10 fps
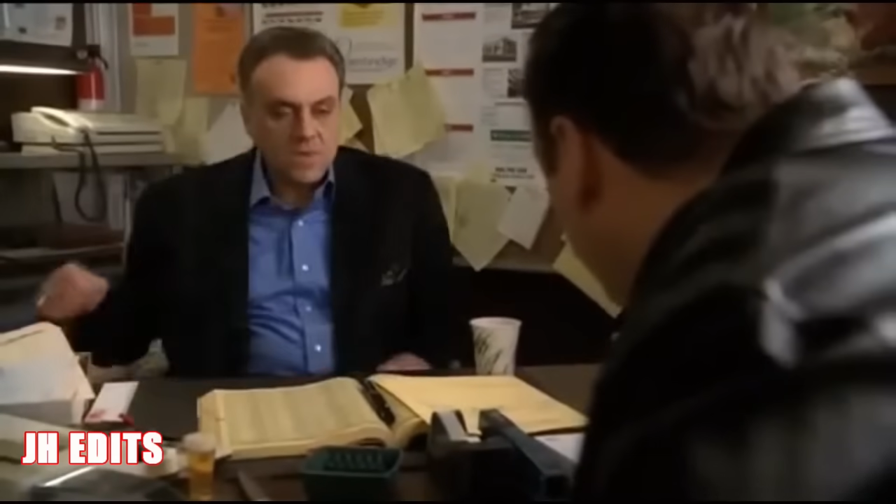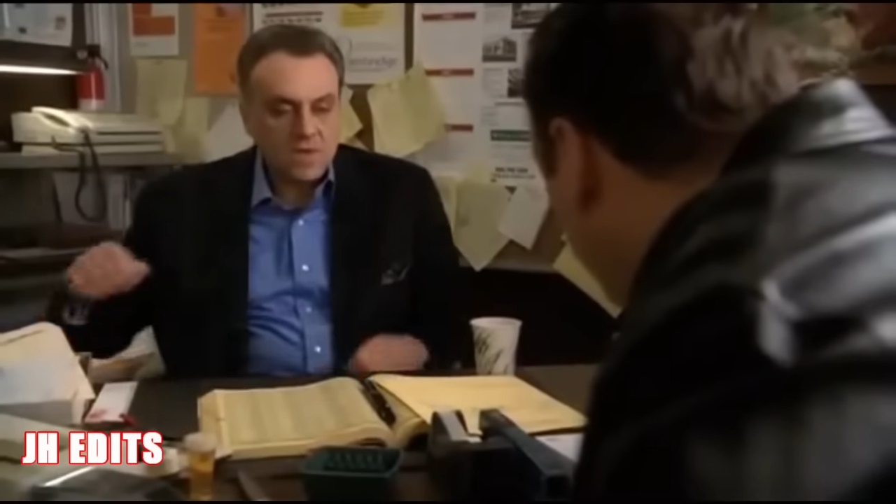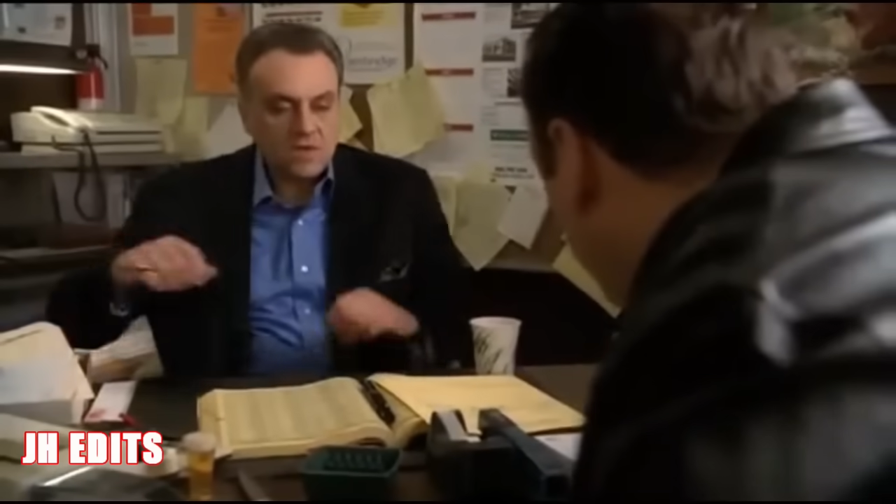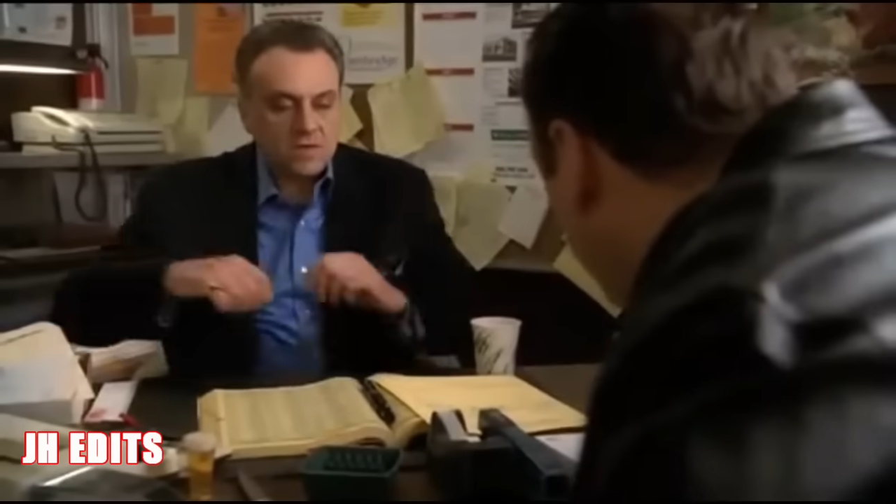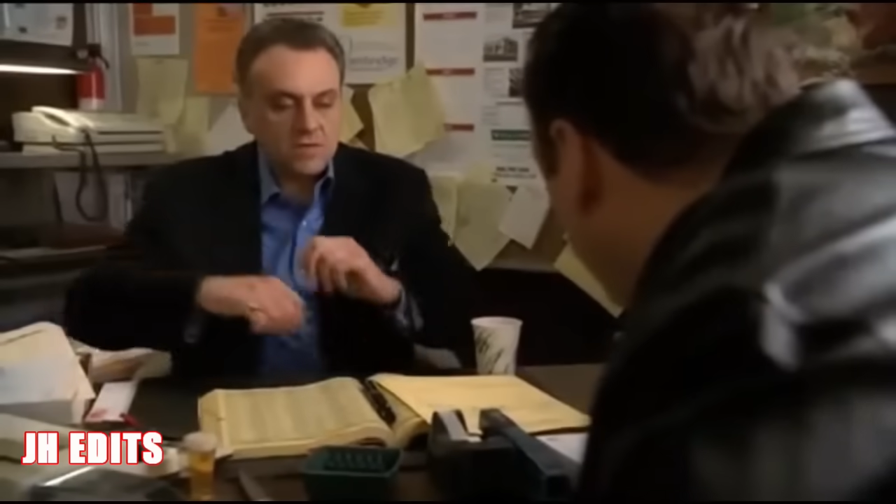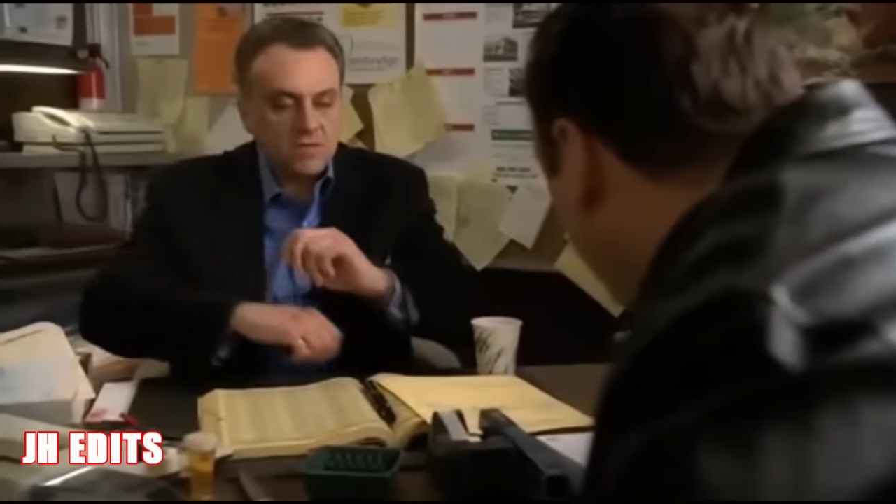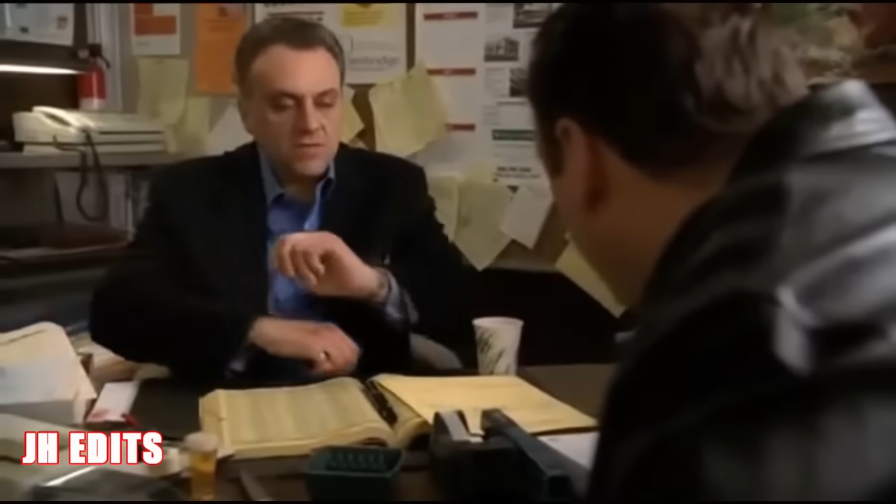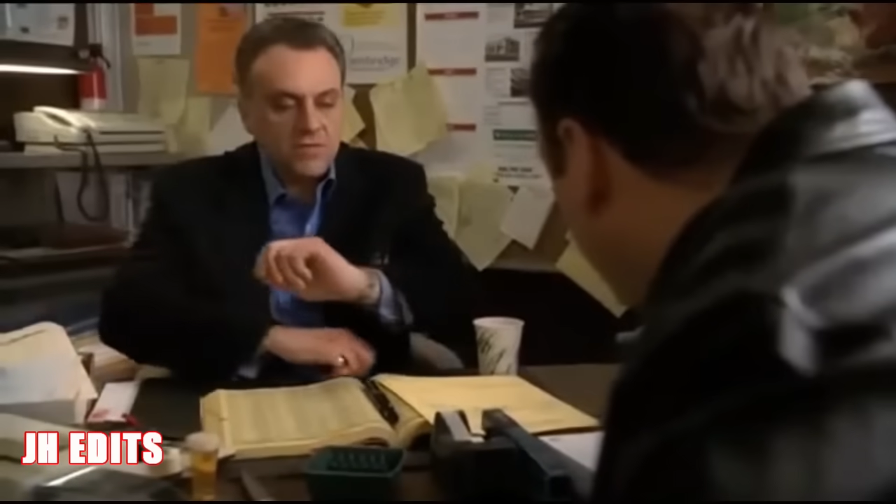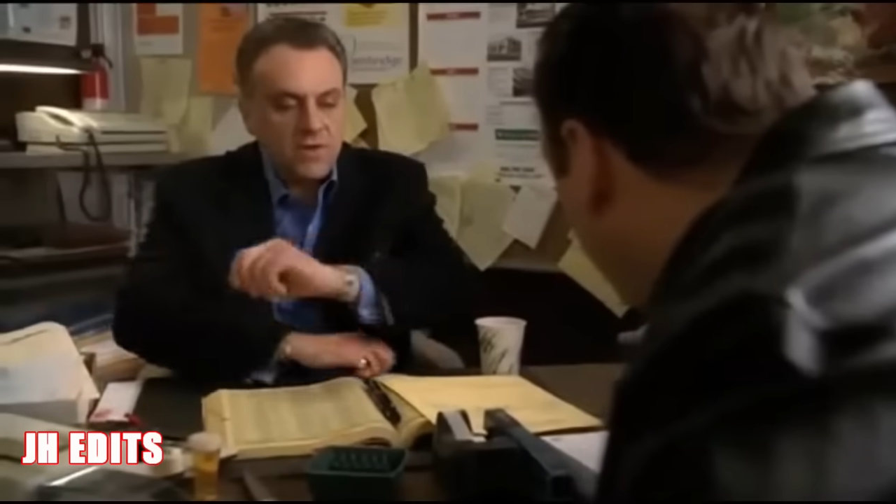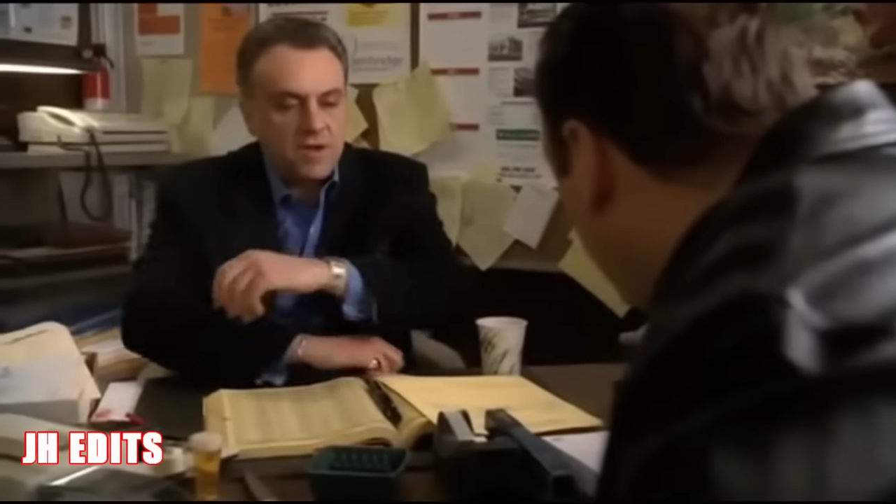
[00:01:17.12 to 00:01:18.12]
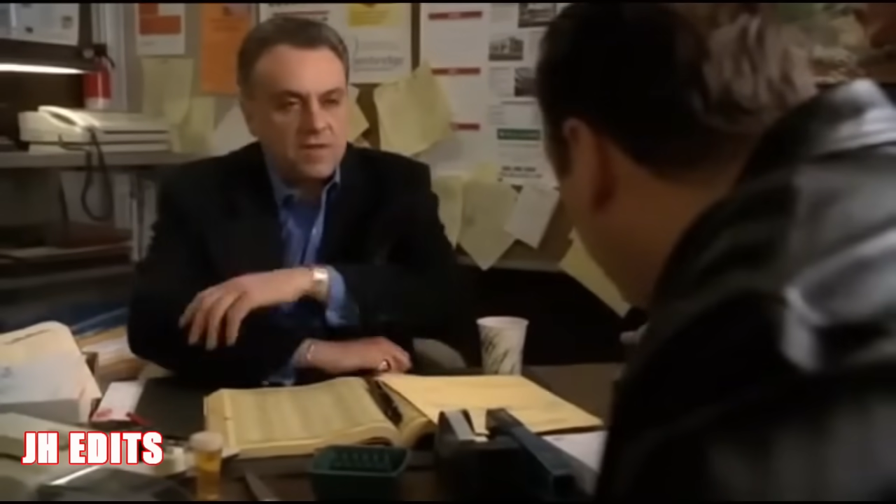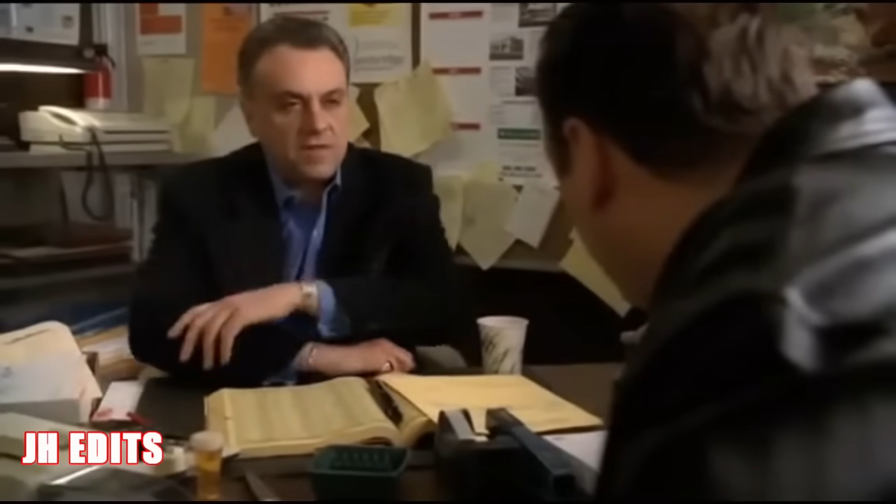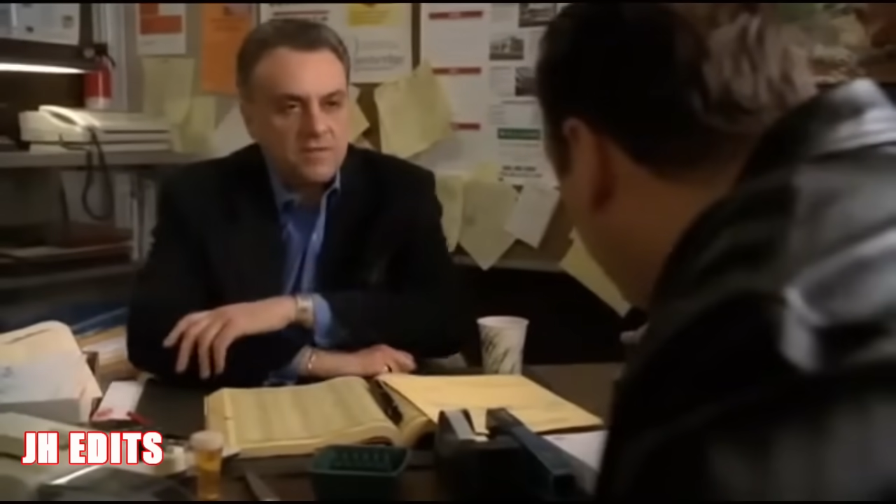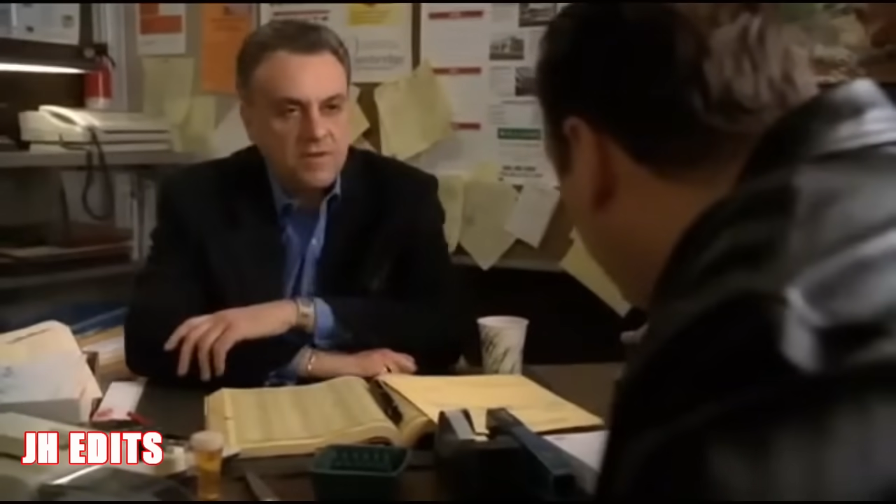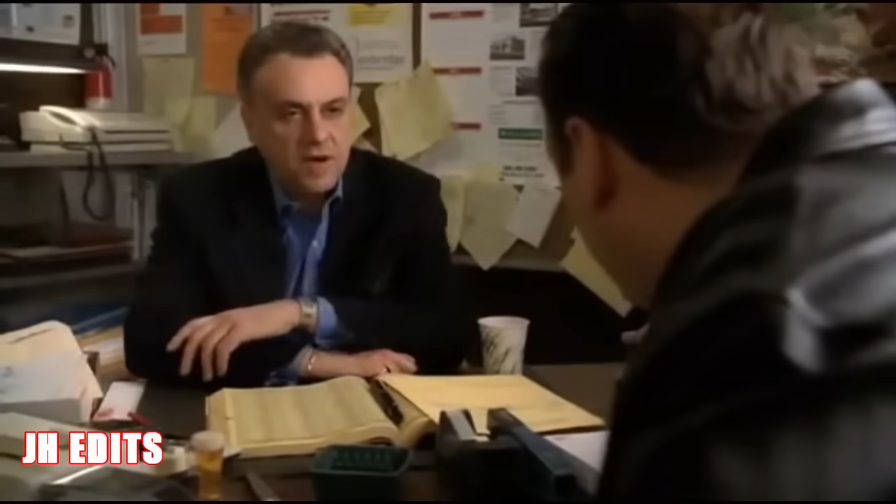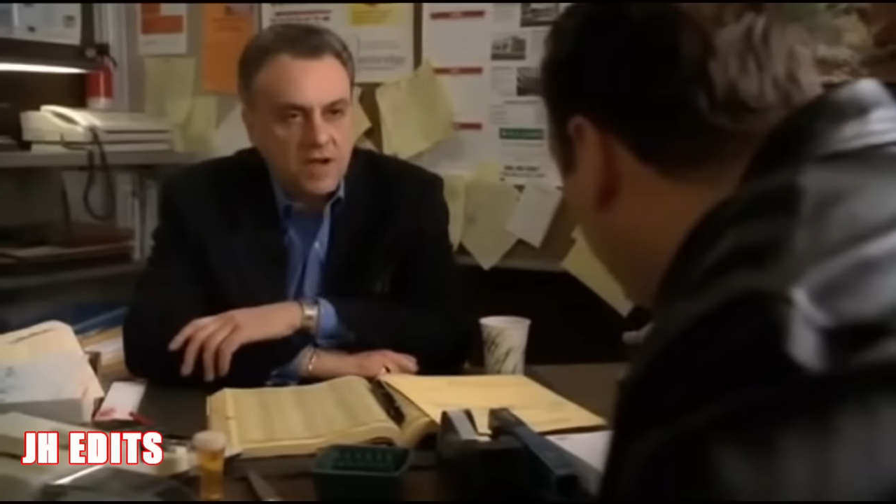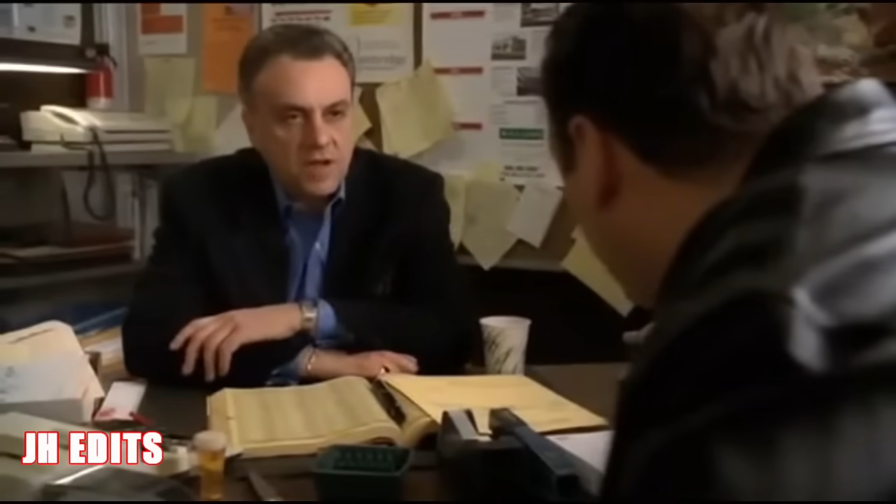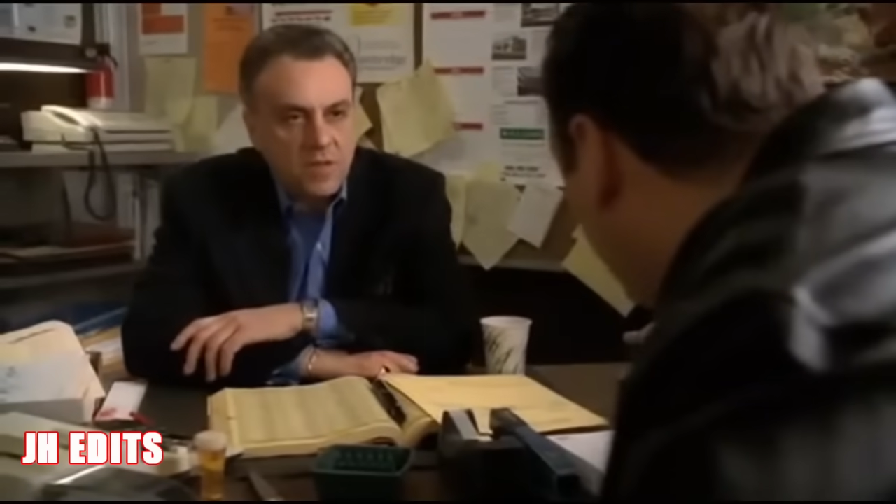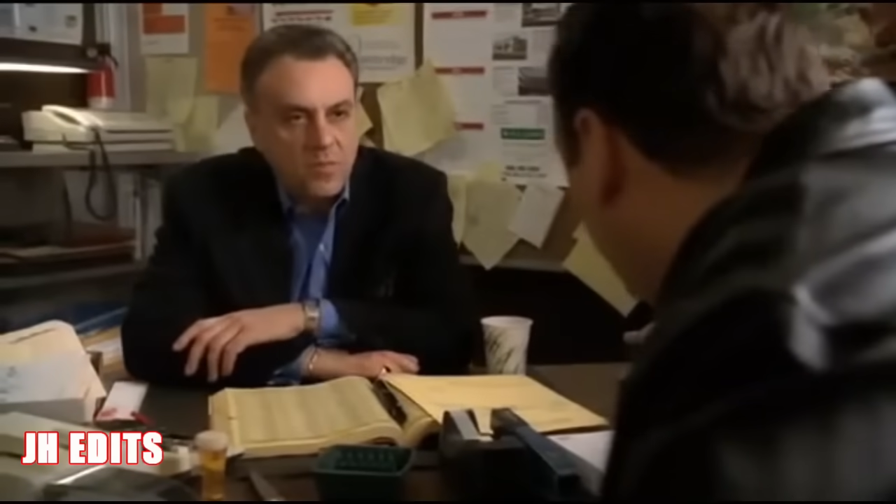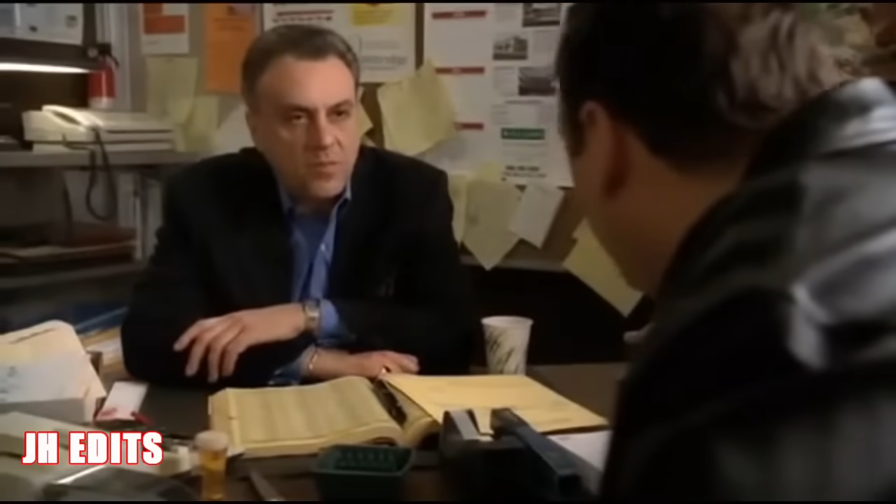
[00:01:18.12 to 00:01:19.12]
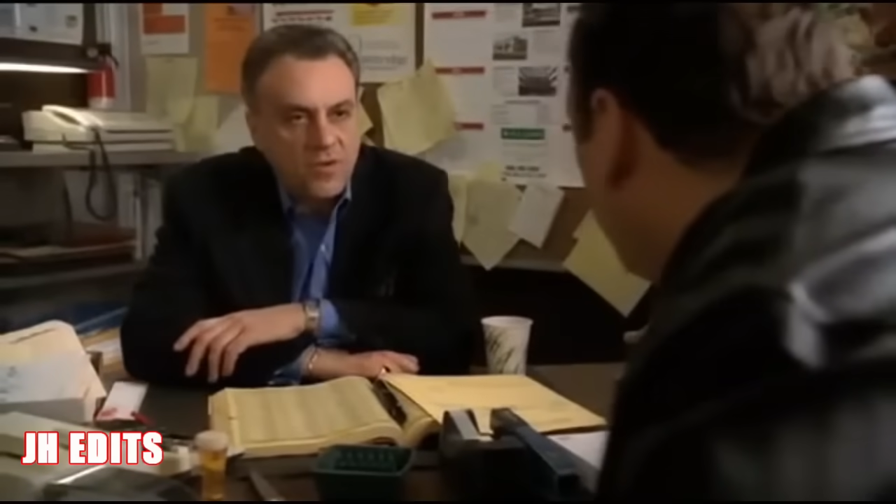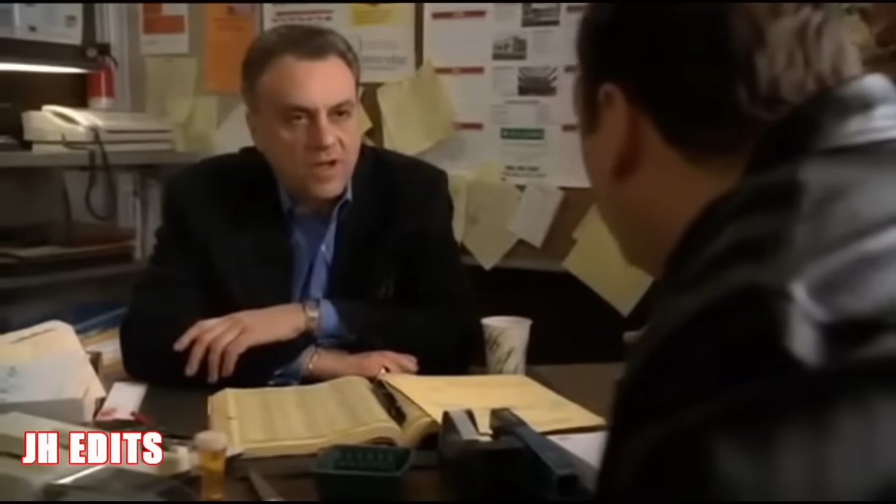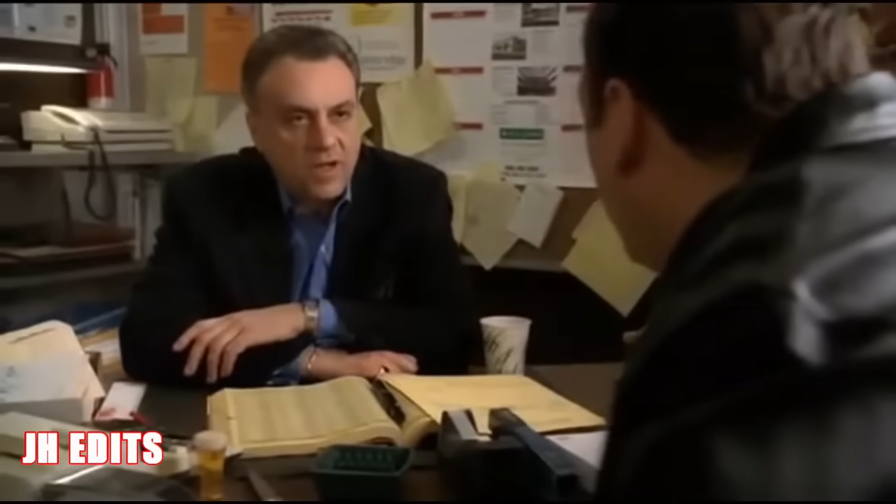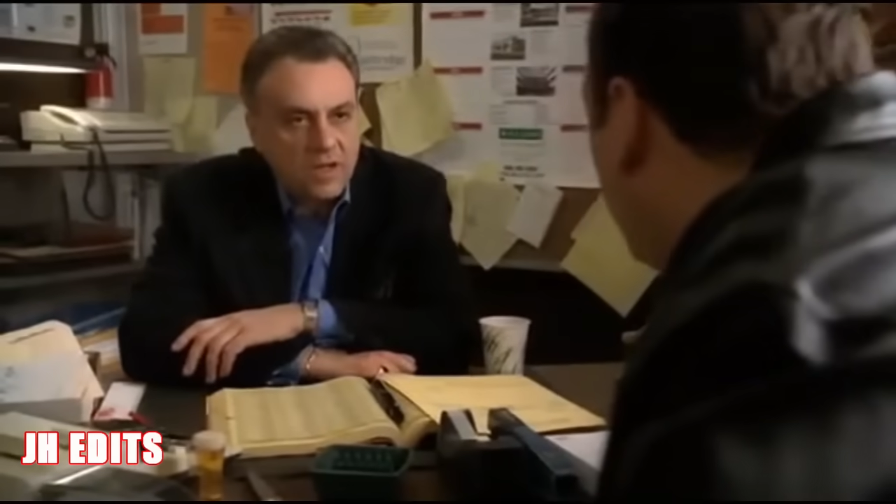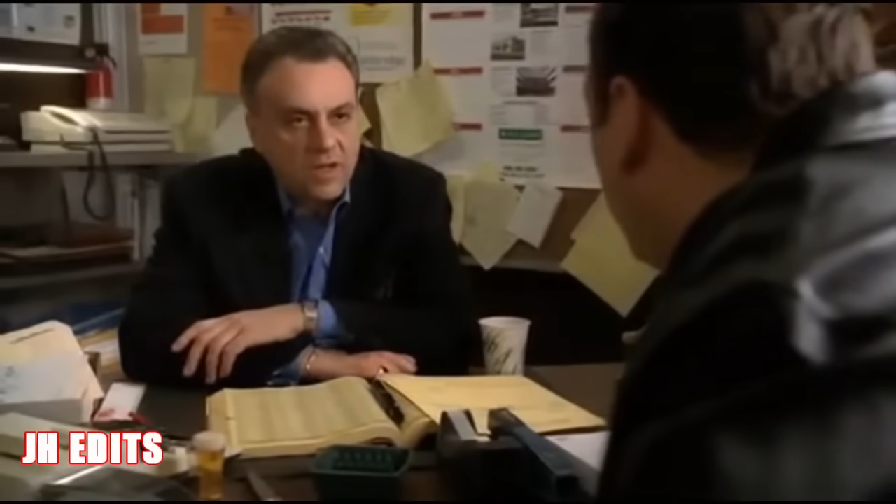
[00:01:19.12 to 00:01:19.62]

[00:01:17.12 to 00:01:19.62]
He's a two-faced fucking prick.